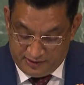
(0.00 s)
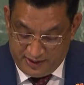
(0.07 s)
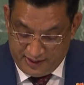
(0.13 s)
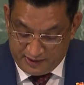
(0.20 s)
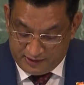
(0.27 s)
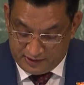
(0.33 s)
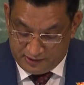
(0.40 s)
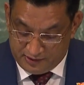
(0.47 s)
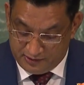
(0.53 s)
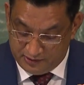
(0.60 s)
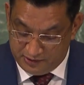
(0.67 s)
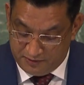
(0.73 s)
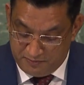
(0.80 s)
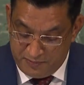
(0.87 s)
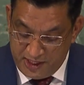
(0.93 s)
that
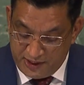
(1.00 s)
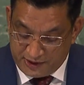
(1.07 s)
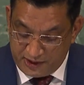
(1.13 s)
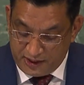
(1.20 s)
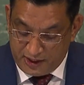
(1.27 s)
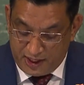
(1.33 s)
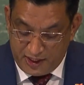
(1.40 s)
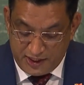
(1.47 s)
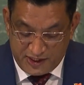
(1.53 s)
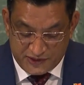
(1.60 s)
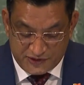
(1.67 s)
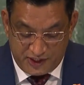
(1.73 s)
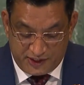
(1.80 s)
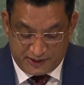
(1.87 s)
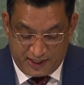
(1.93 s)
meeting
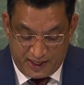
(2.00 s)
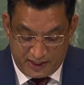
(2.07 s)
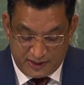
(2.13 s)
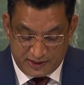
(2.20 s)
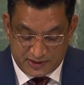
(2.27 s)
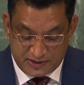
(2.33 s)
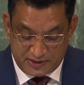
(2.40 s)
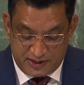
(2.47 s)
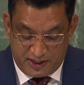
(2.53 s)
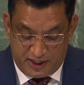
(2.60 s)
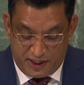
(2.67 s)
NDC targets